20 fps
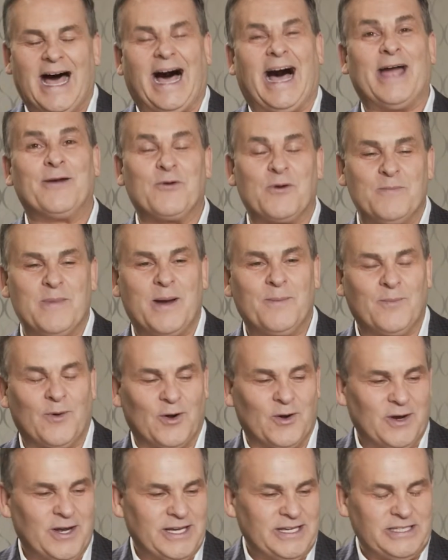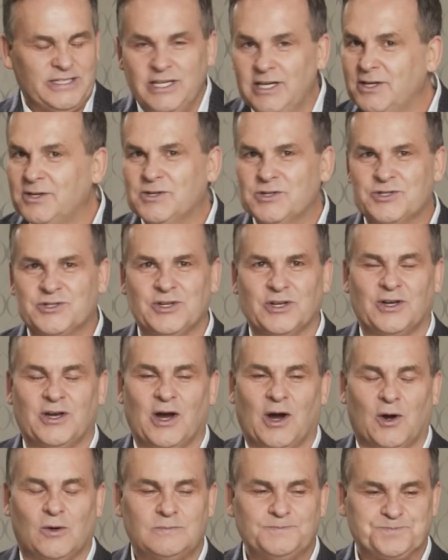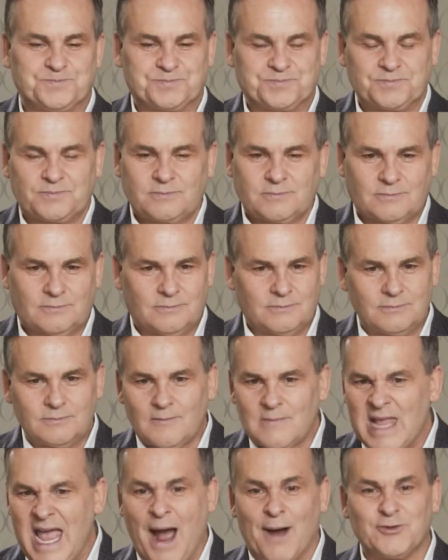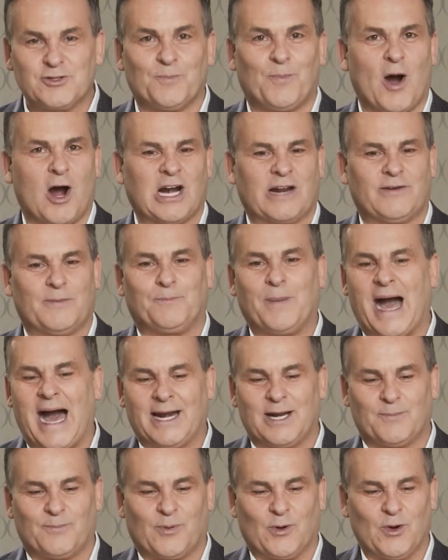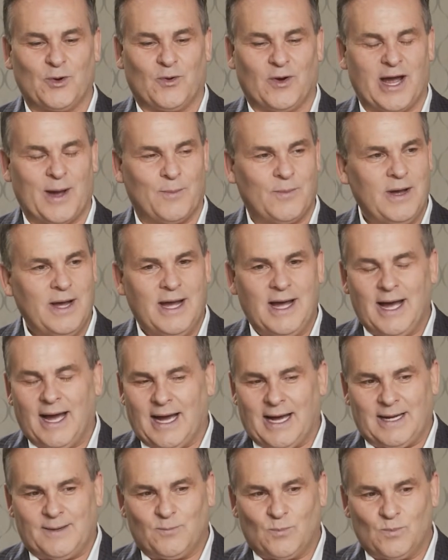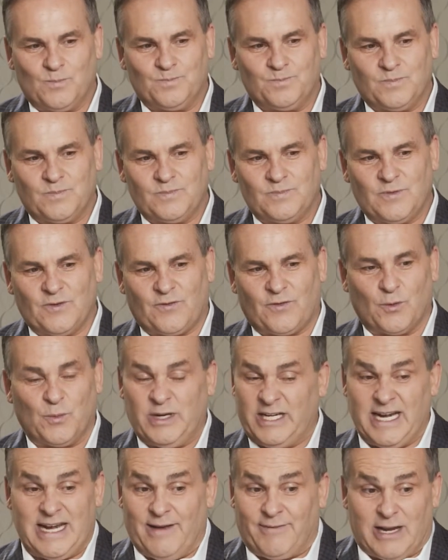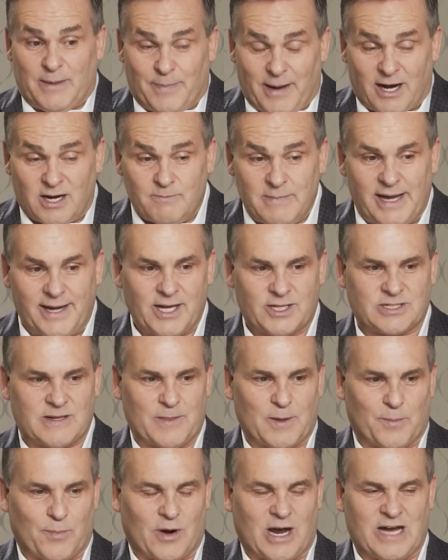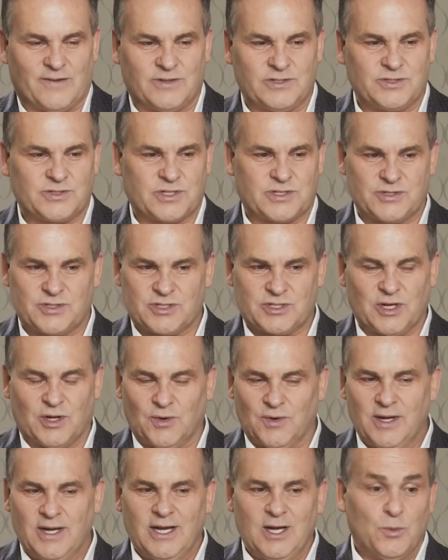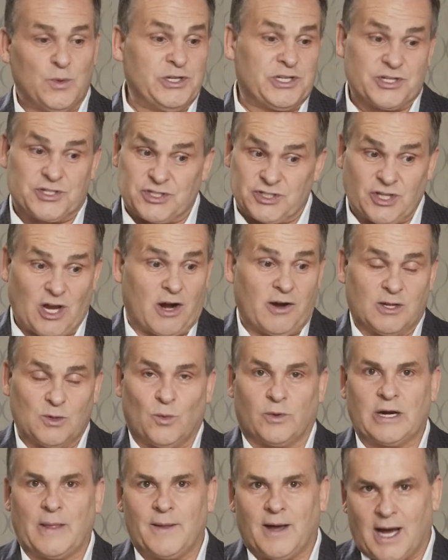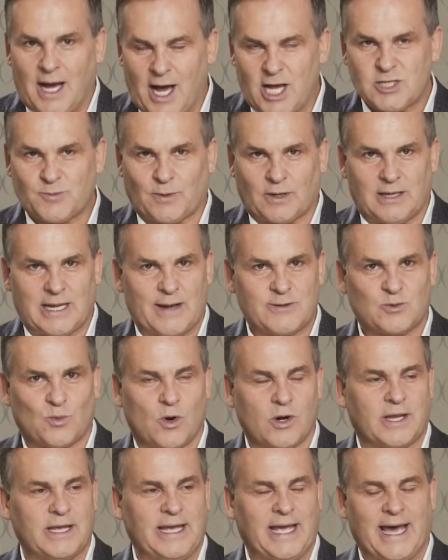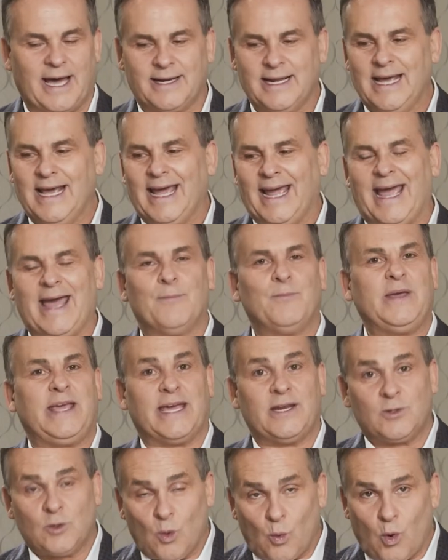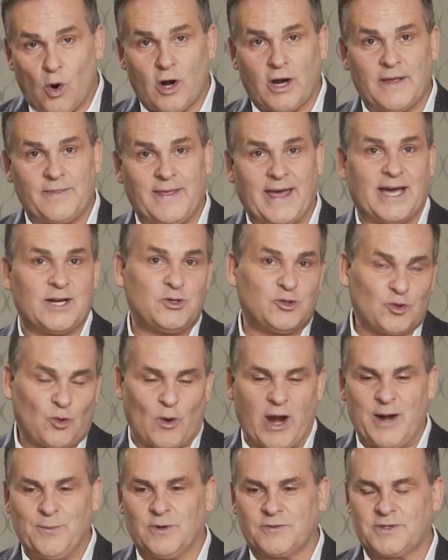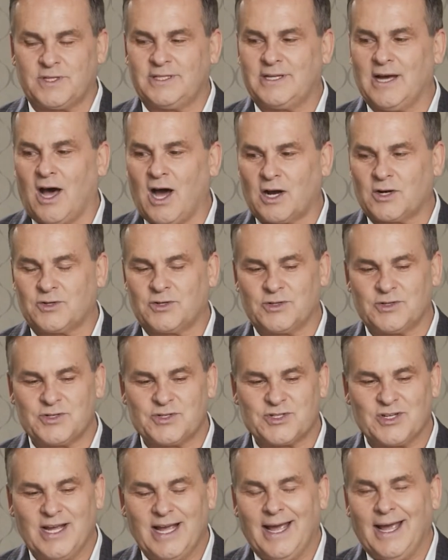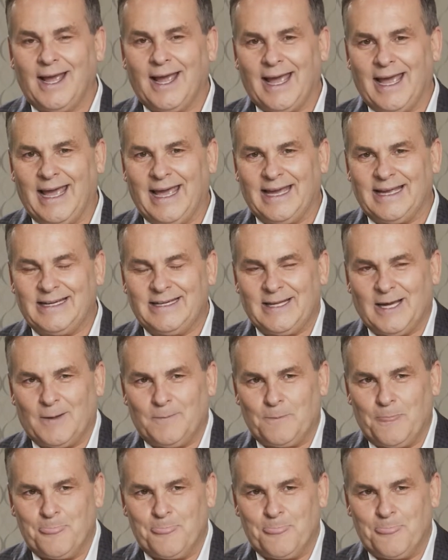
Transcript: I remember years ago, I was a part of a pilot program for we didn't have any paramedics in the province. And so we just started one in the hospital I was working at and began to work at that and train with the doctors. And